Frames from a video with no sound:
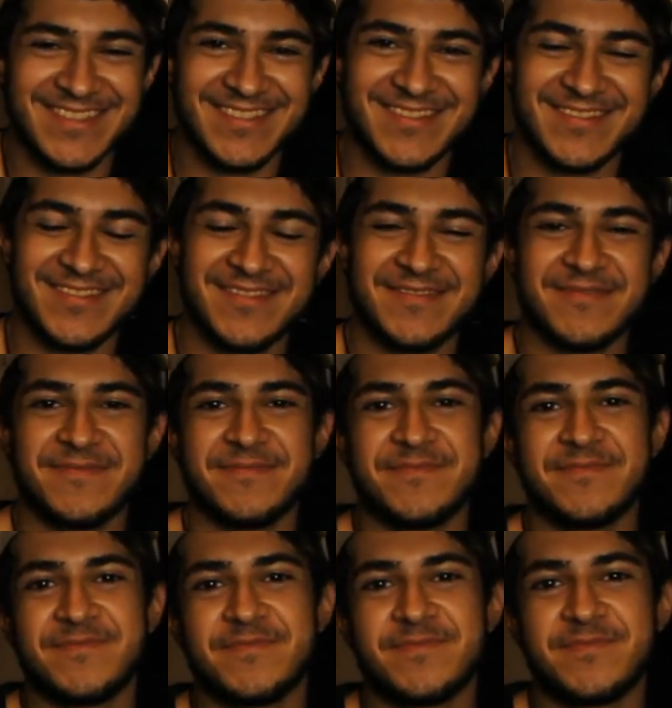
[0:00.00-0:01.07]

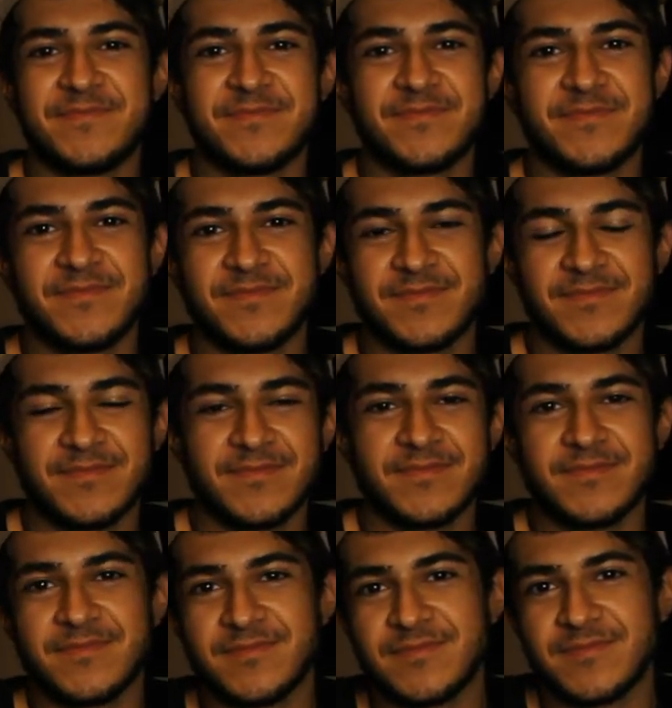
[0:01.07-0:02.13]

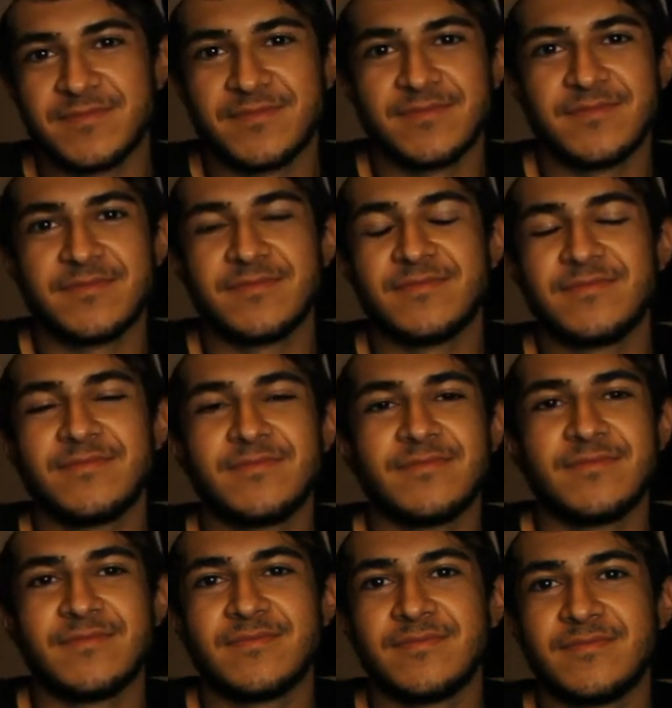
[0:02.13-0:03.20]

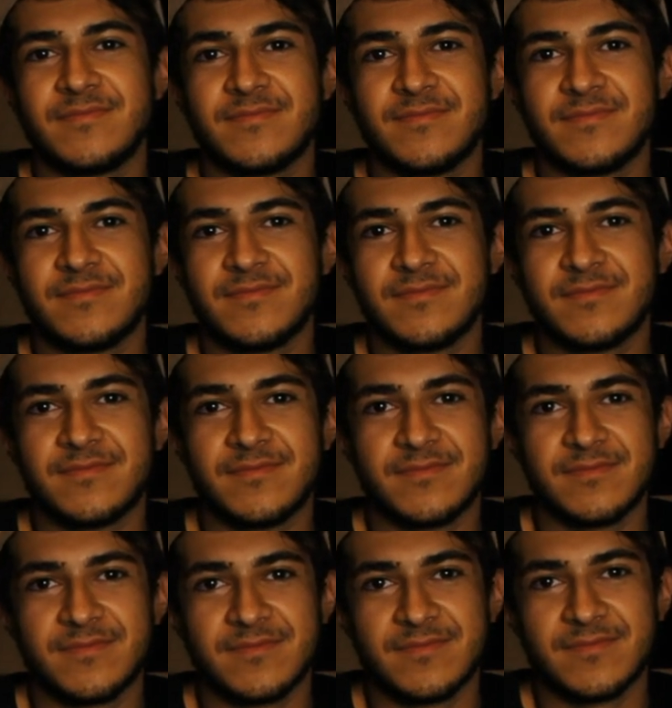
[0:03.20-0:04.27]

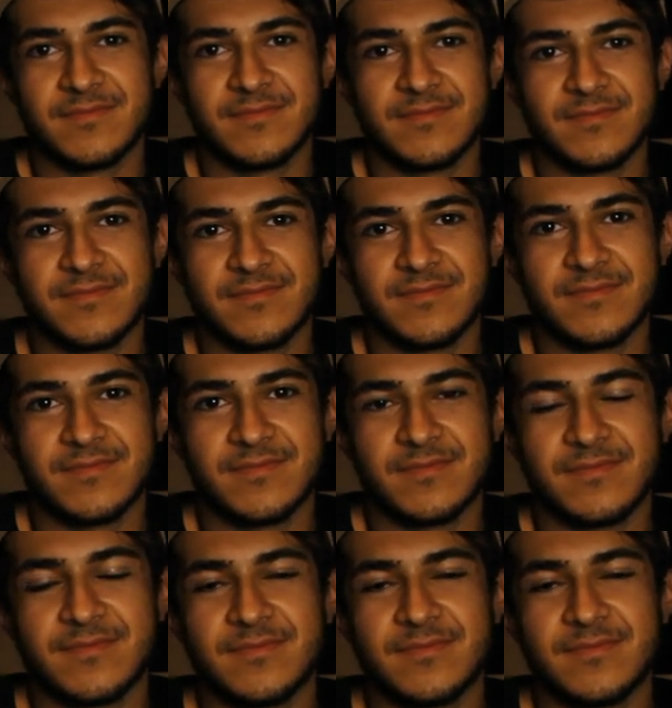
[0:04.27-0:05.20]
(not speaking)